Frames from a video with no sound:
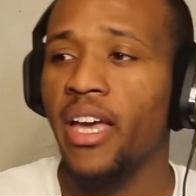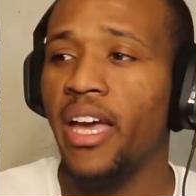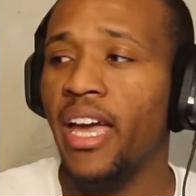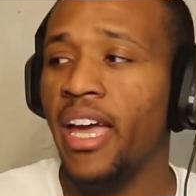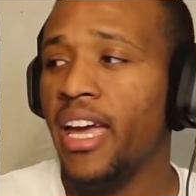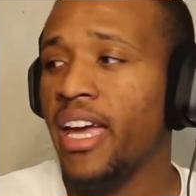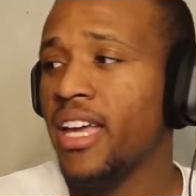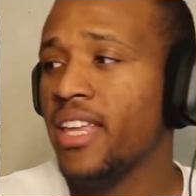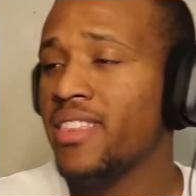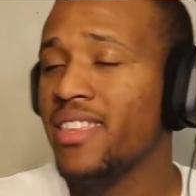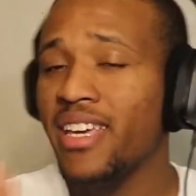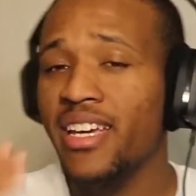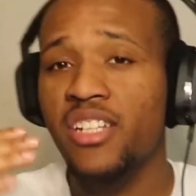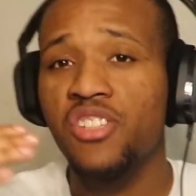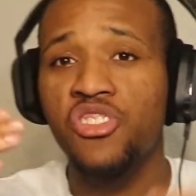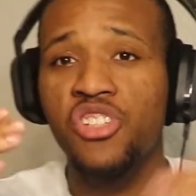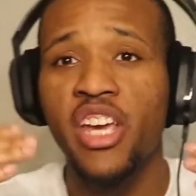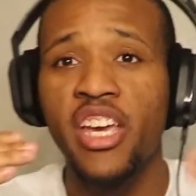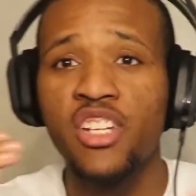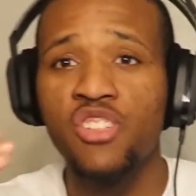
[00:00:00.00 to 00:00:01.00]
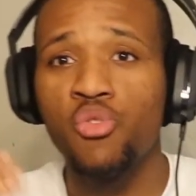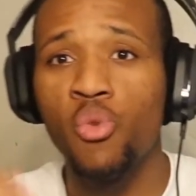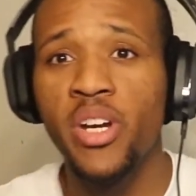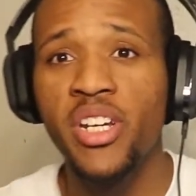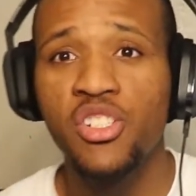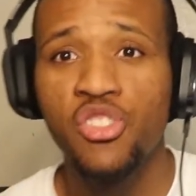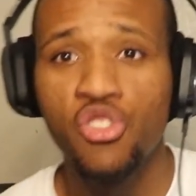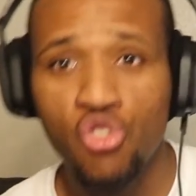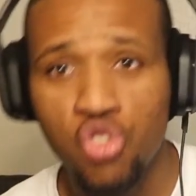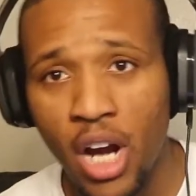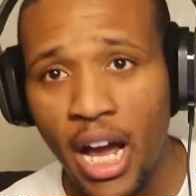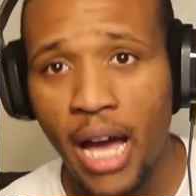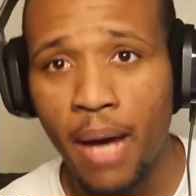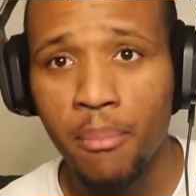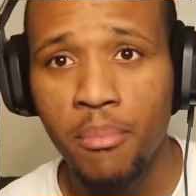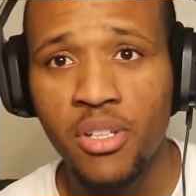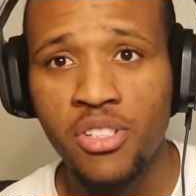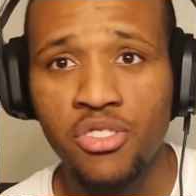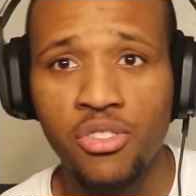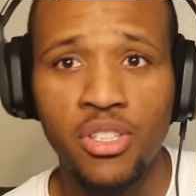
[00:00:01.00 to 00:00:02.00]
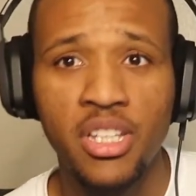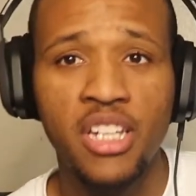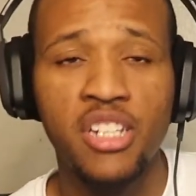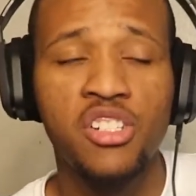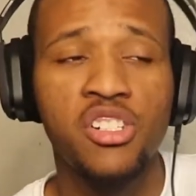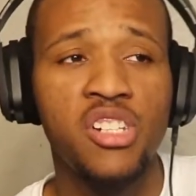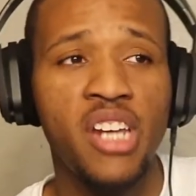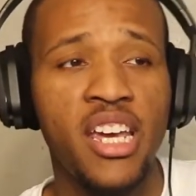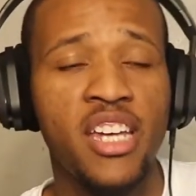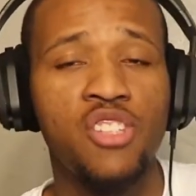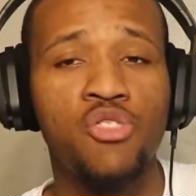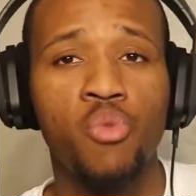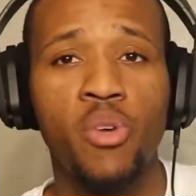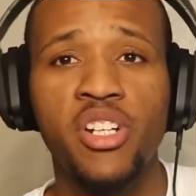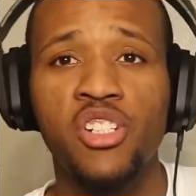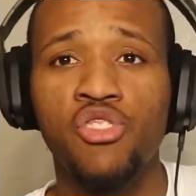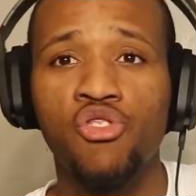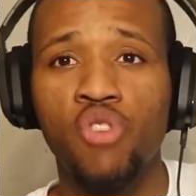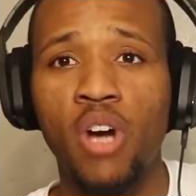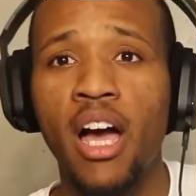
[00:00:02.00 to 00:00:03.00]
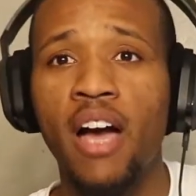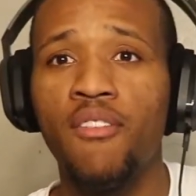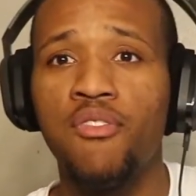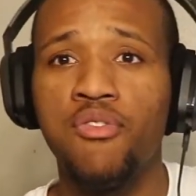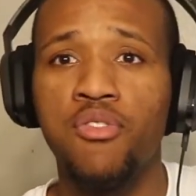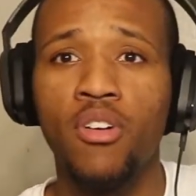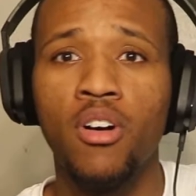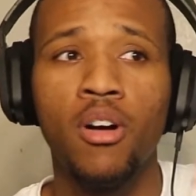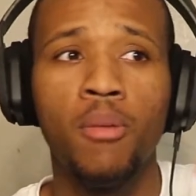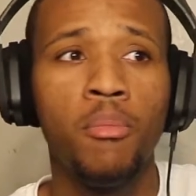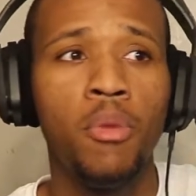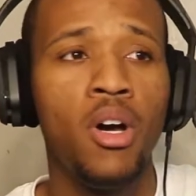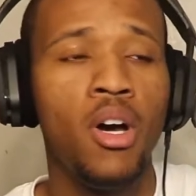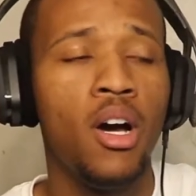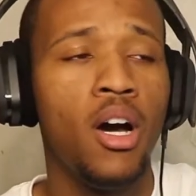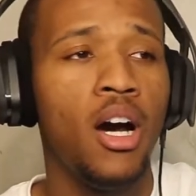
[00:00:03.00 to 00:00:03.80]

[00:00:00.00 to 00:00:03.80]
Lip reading: and the exchange rates drop, and so the exchange rates drop from